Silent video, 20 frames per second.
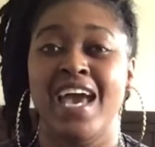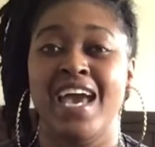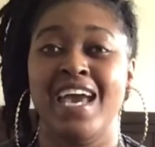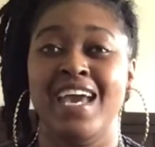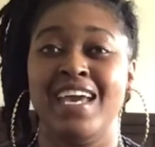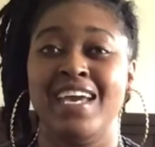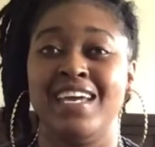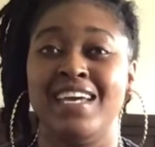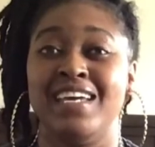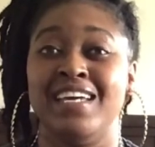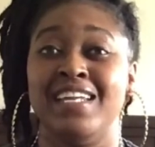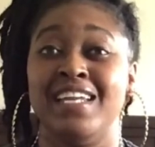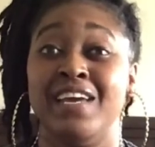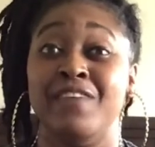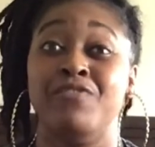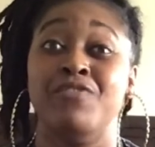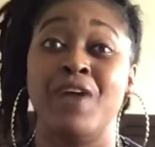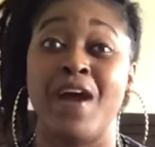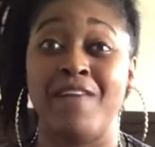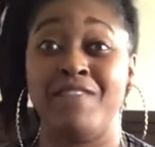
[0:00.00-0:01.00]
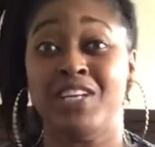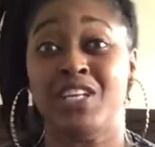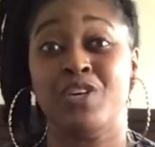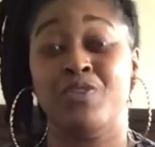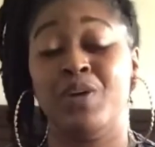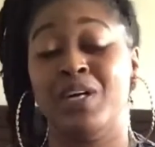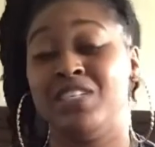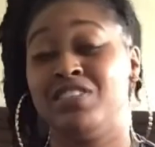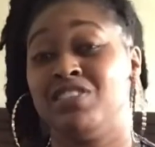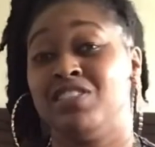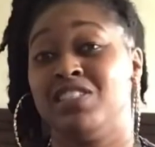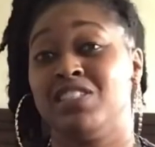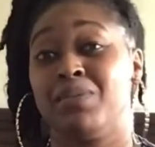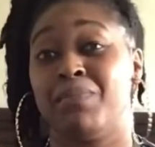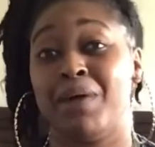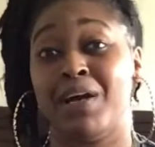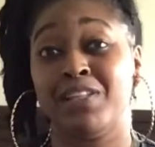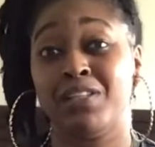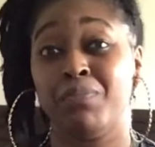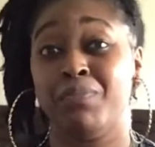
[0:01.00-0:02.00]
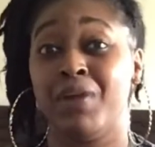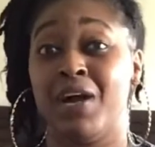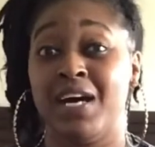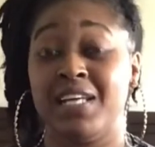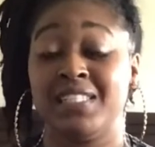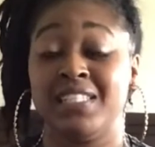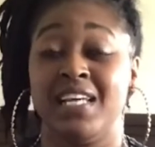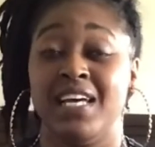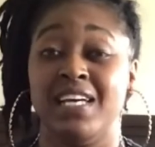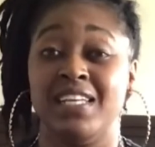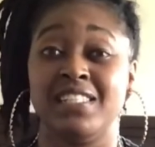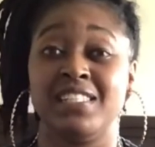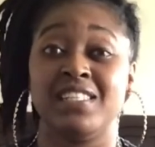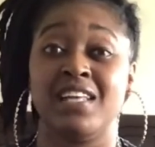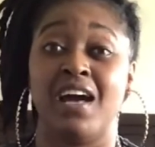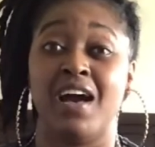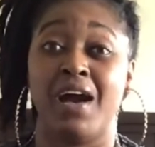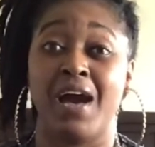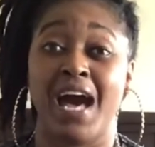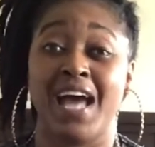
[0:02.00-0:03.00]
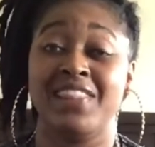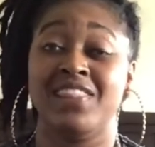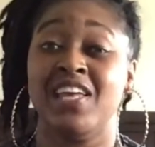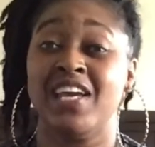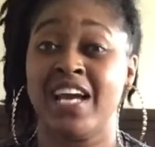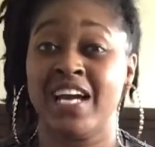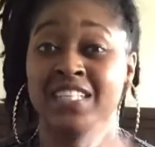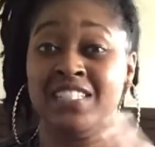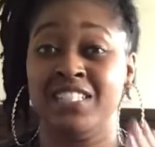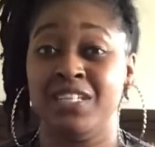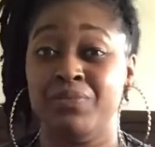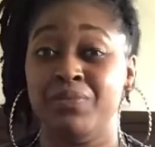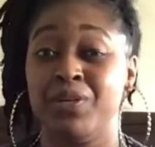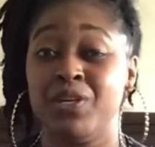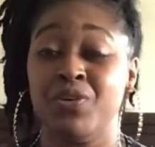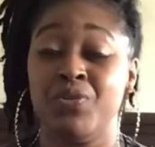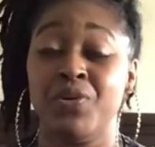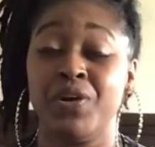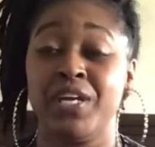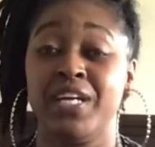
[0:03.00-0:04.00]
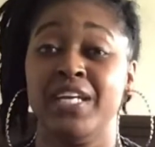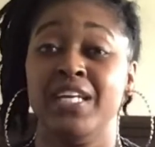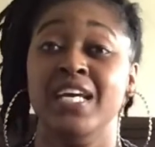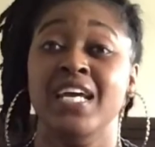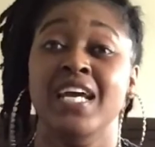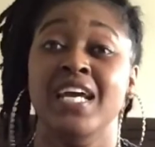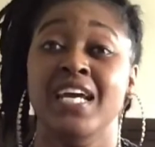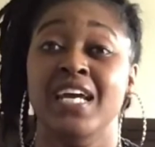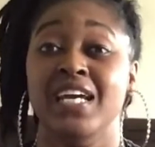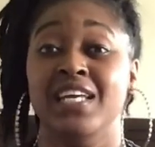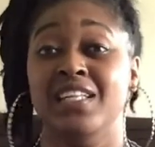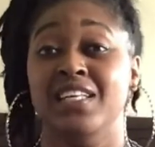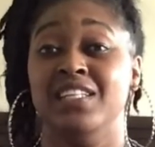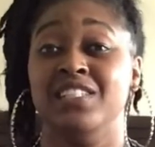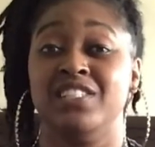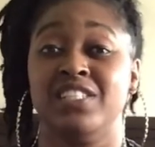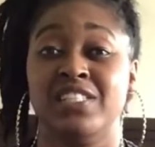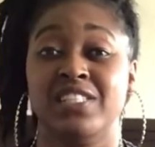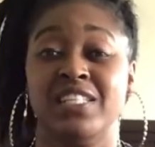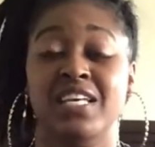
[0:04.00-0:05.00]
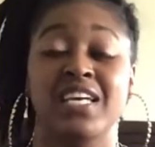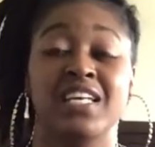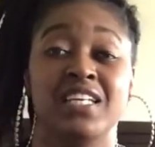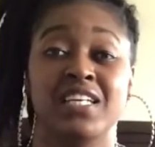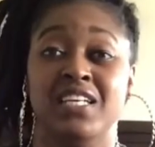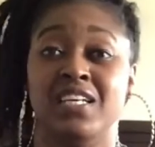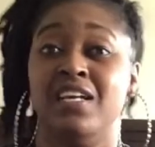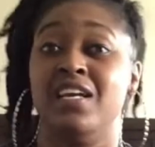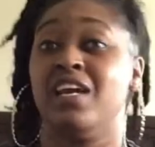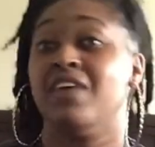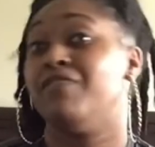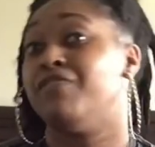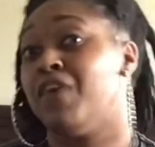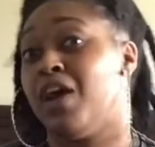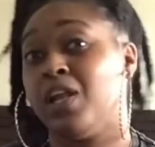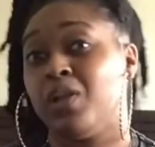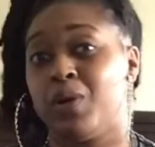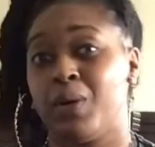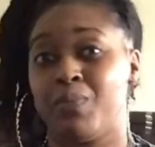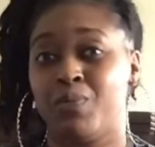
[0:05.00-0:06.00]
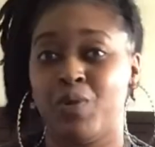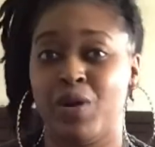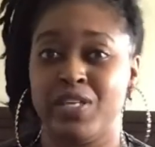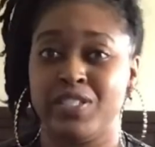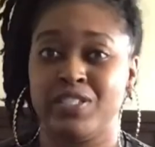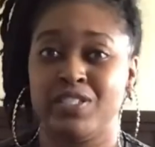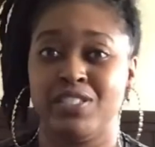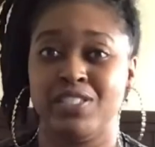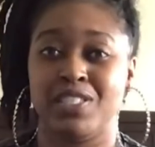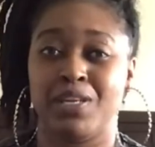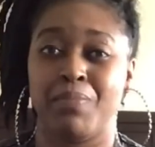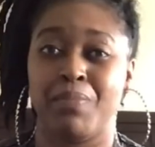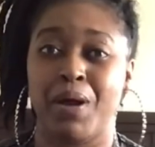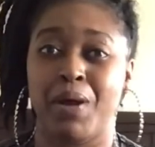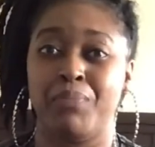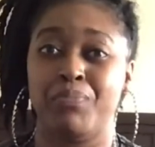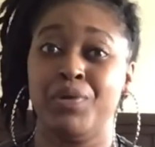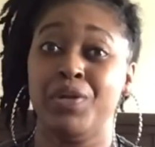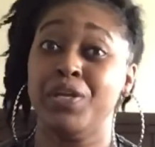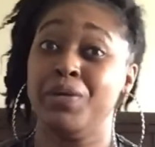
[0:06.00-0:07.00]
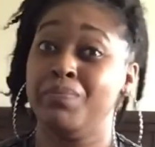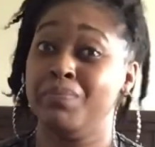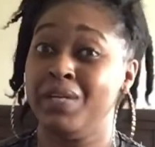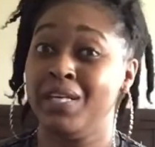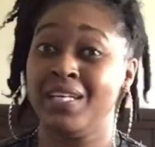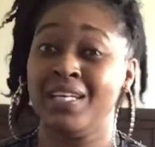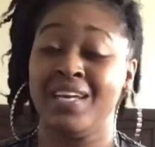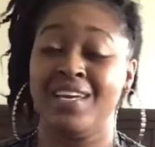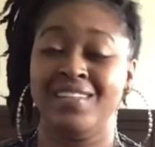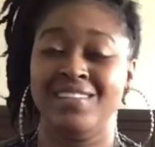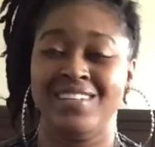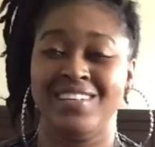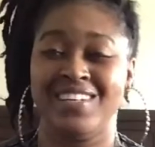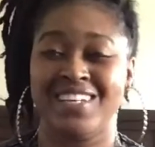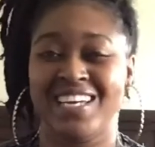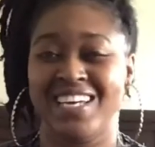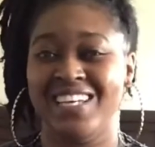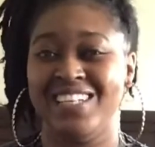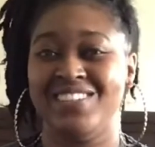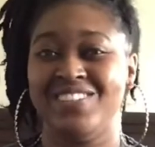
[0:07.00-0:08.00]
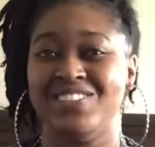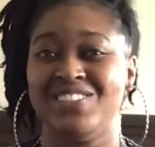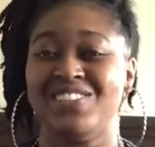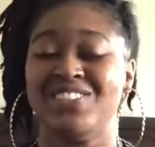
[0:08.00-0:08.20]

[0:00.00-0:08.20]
And if you have any questions about the process, I think I did record it, and then just any follow-up questions about Printed Mint and their candles.